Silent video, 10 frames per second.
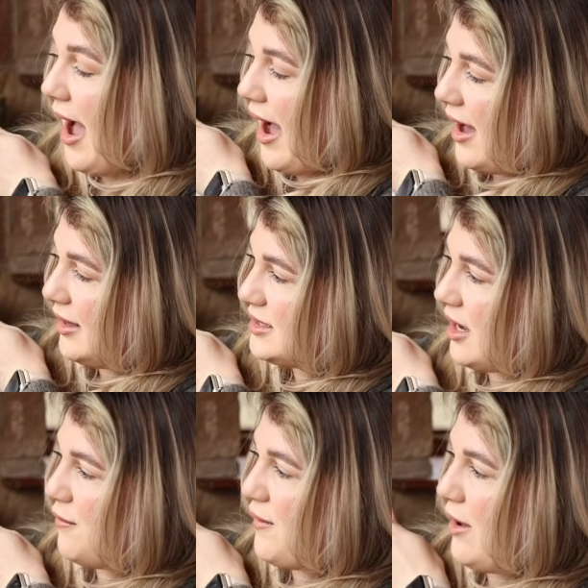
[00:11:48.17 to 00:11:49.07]
And
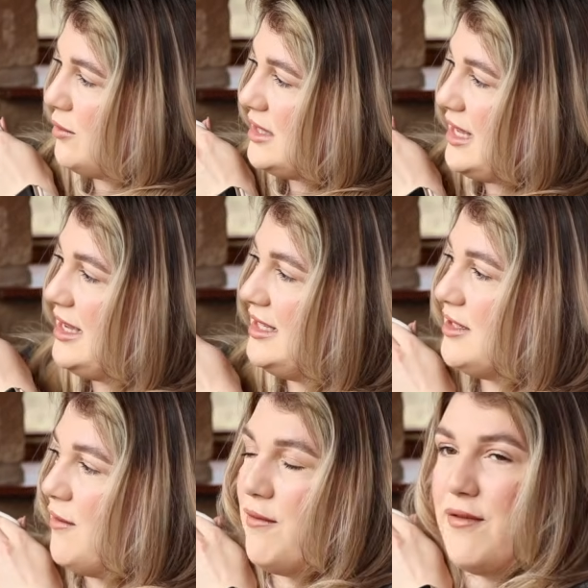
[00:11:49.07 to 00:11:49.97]
I found these
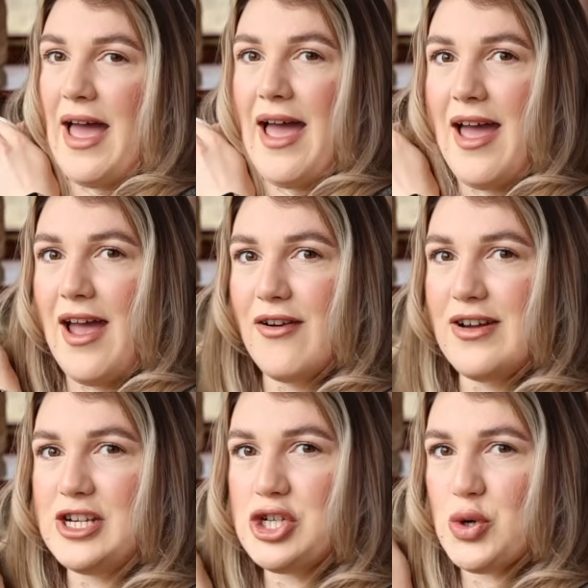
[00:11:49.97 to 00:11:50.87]

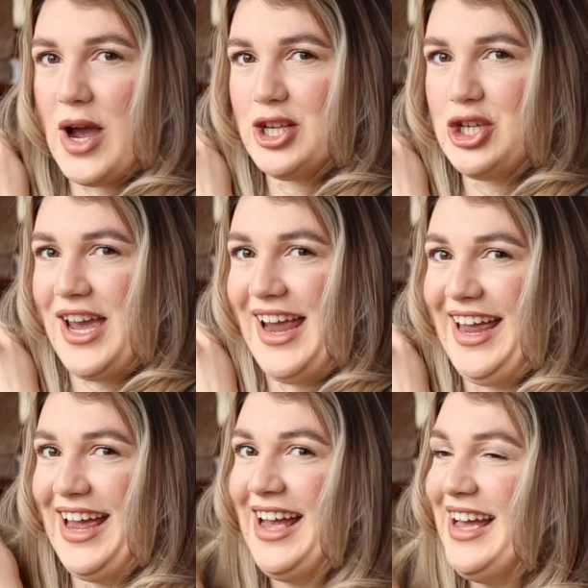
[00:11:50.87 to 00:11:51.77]
very
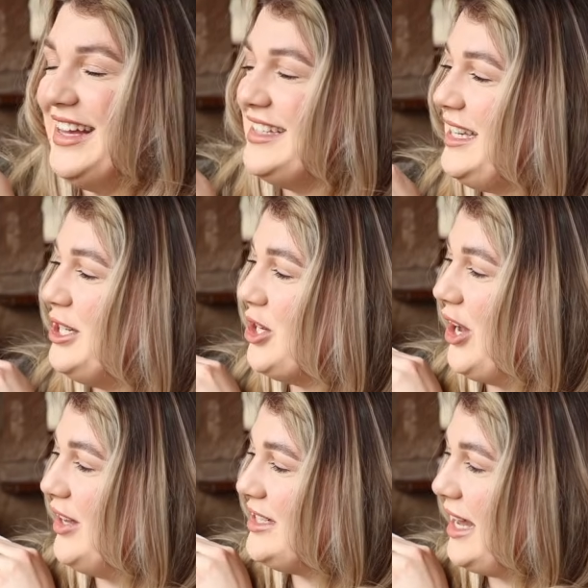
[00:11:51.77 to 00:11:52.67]
stretchy
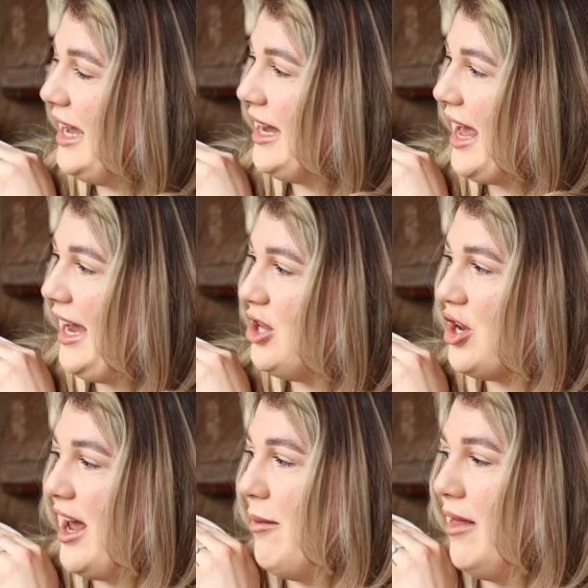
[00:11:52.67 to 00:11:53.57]
t-shirts in
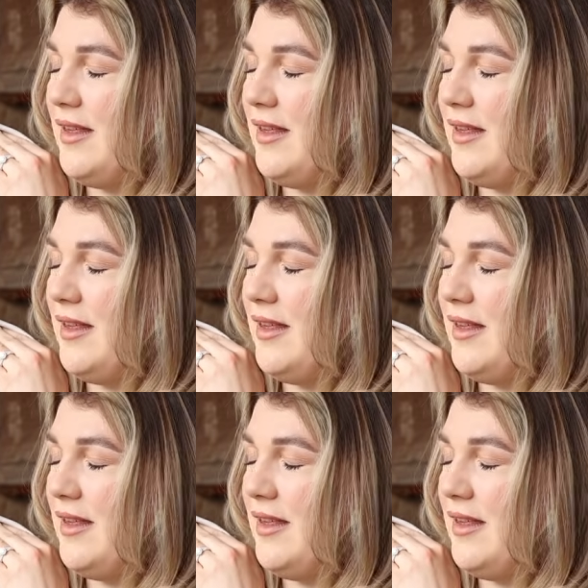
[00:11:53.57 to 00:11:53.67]
H&M.